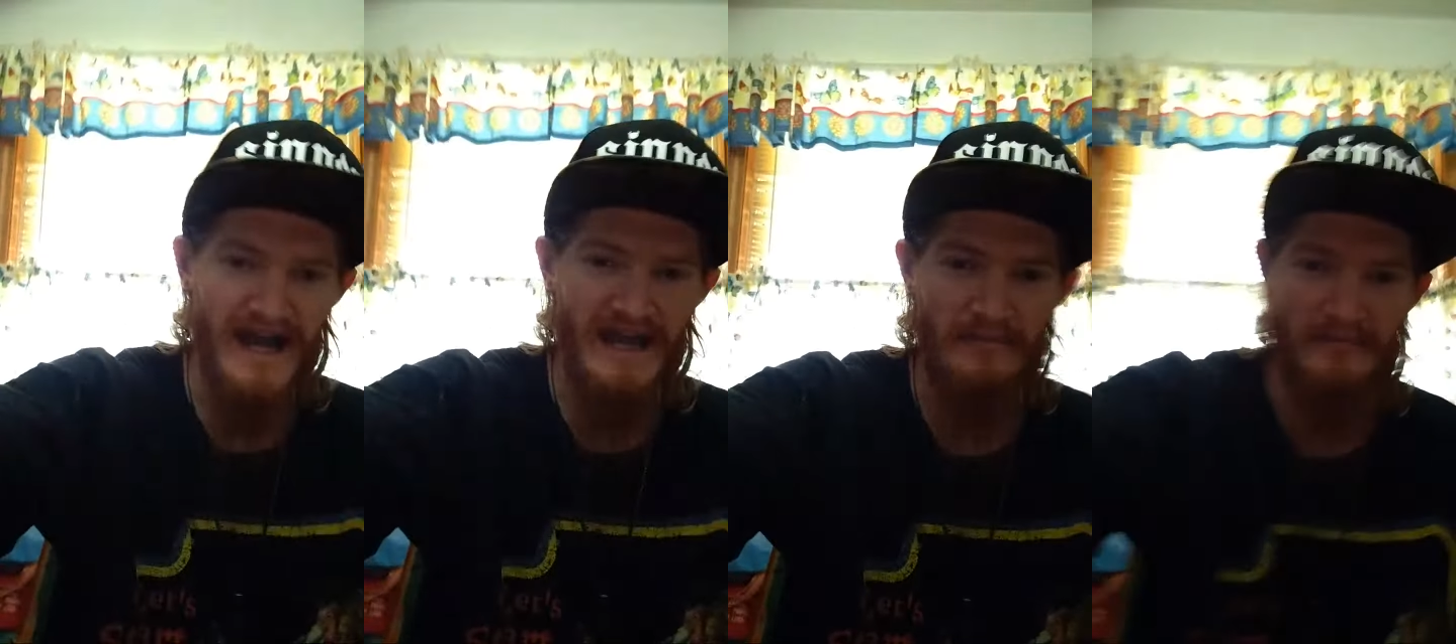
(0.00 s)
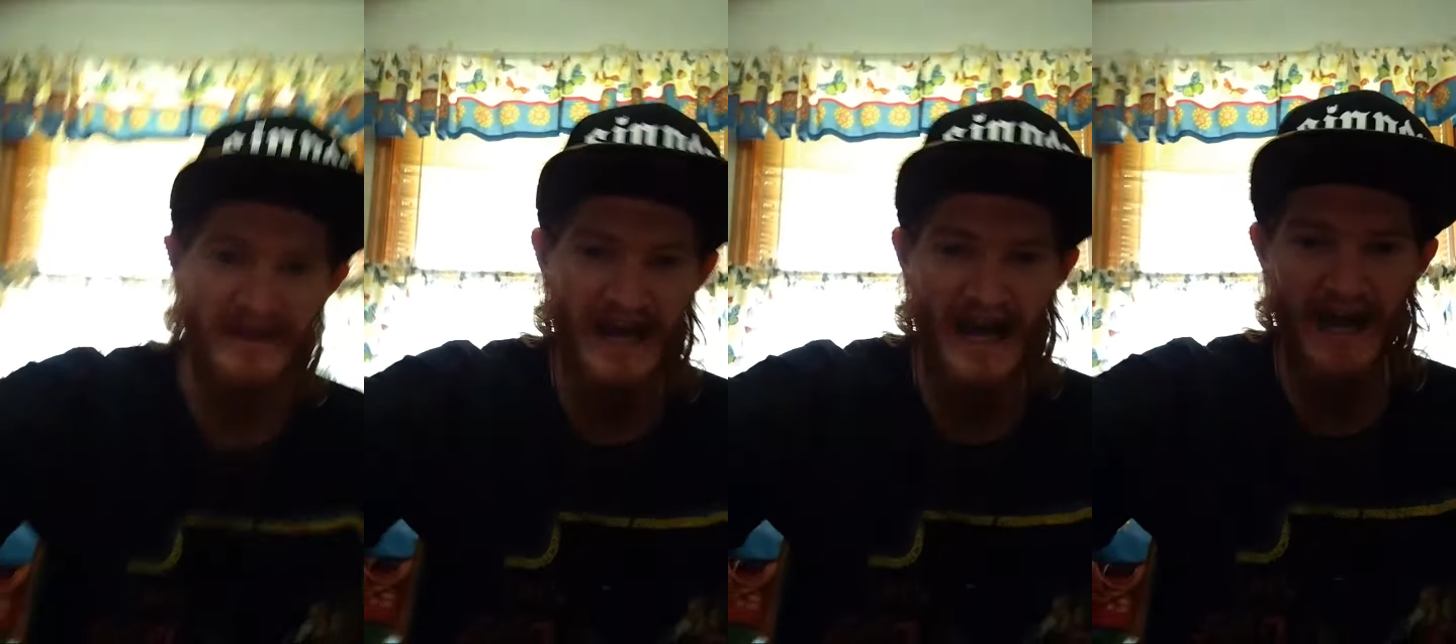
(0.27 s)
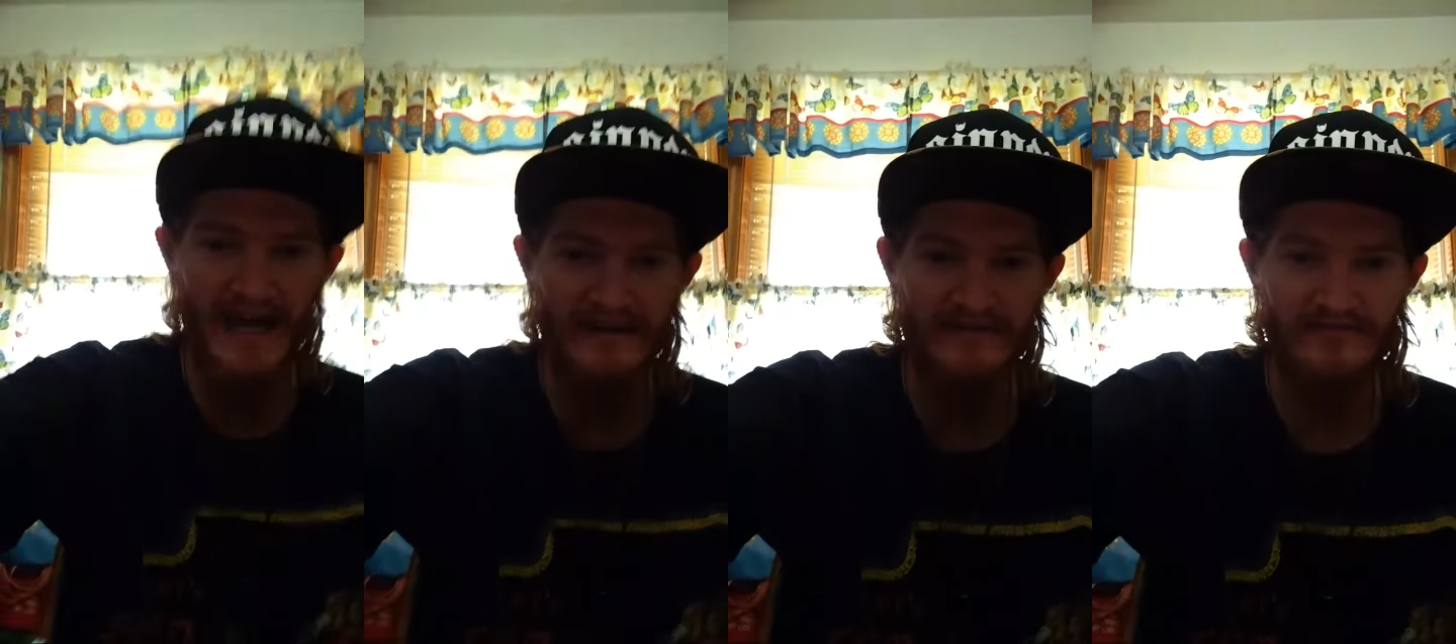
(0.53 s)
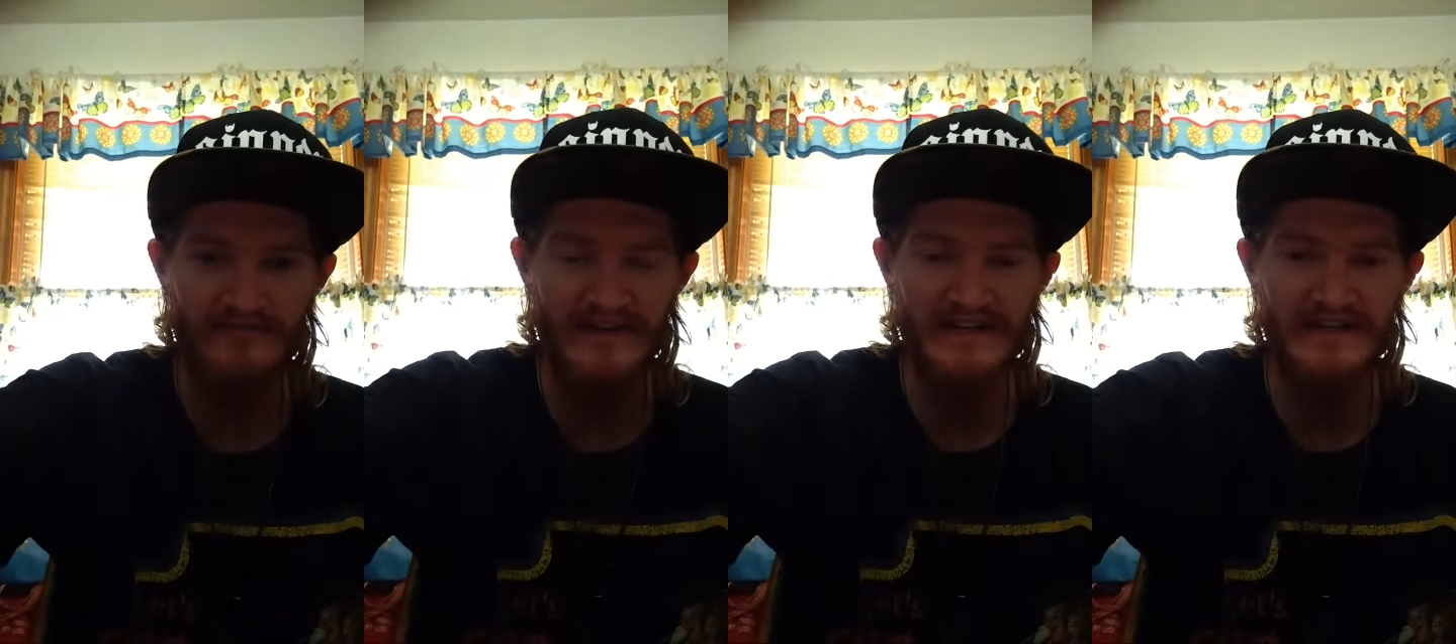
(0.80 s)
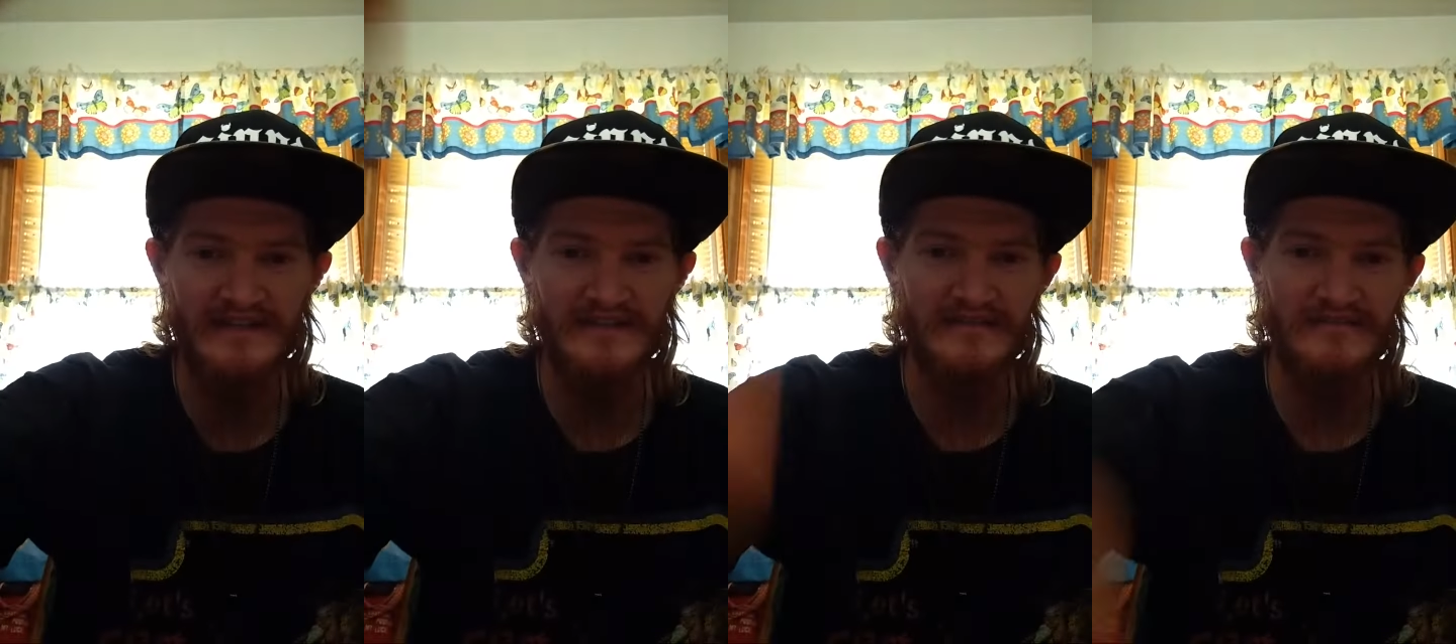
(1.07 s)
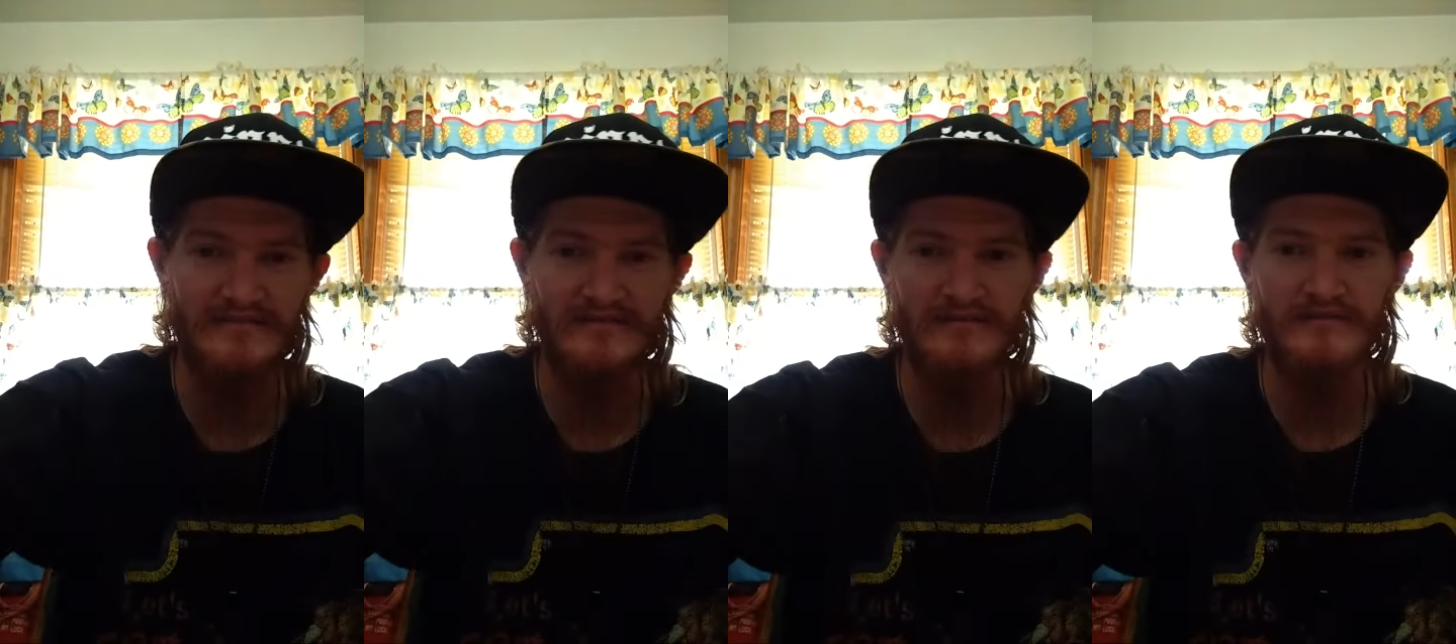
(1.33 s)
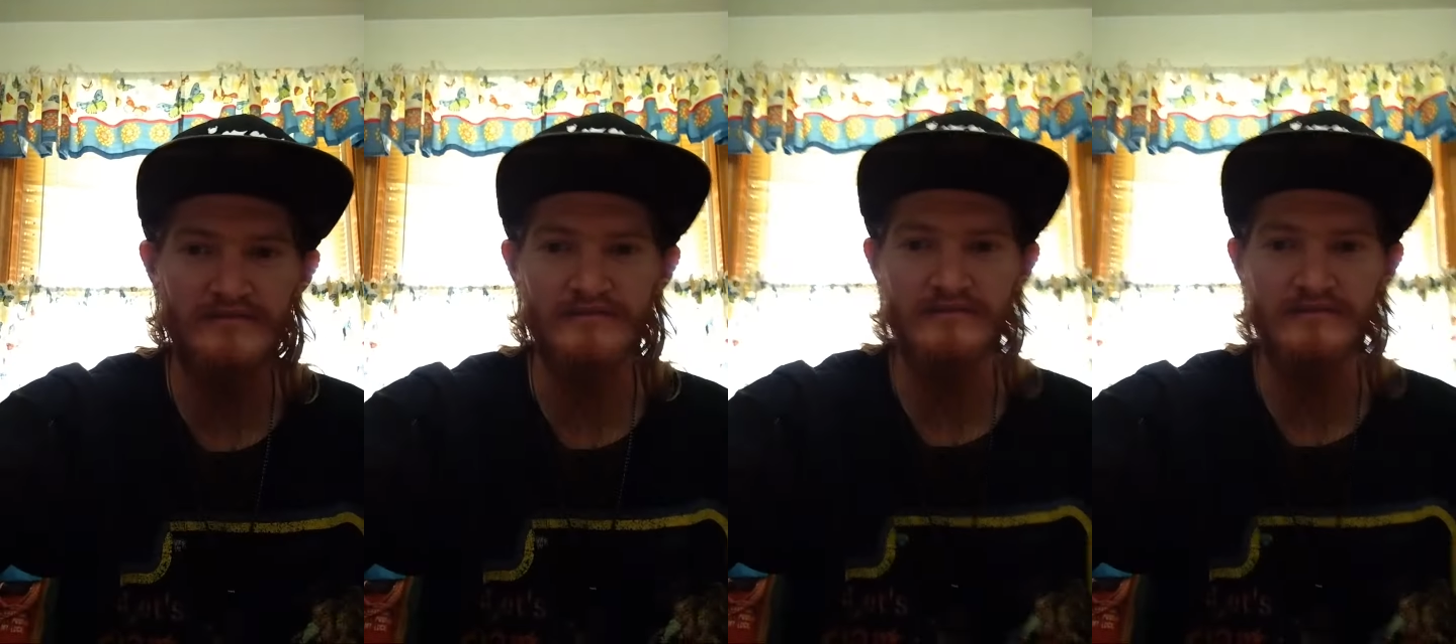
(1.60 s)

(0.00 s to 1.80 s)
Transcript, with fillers: am not fucking